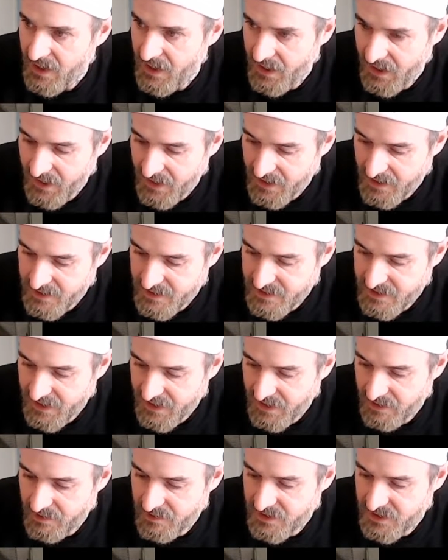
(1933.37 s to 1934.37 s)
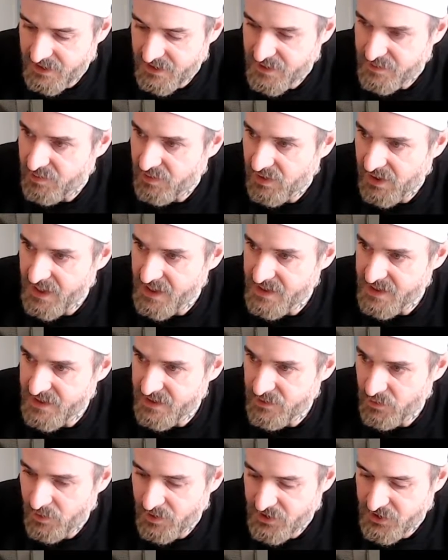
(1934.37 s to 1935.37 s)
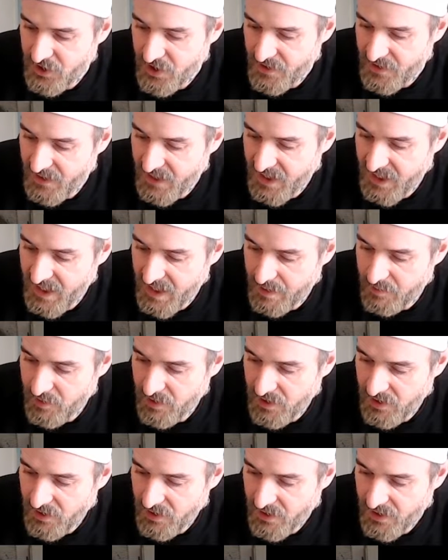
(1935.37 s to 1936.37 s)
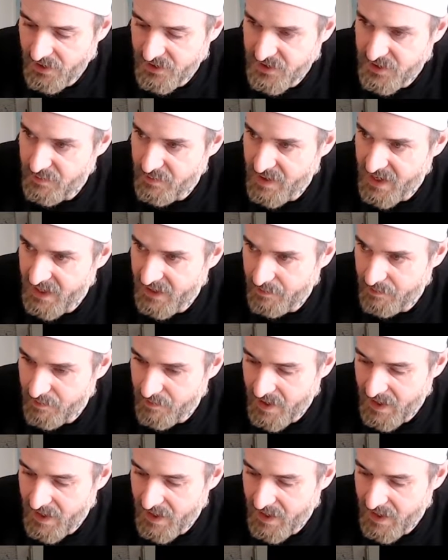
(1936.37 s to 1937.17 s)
and it displays what's on the camera onto my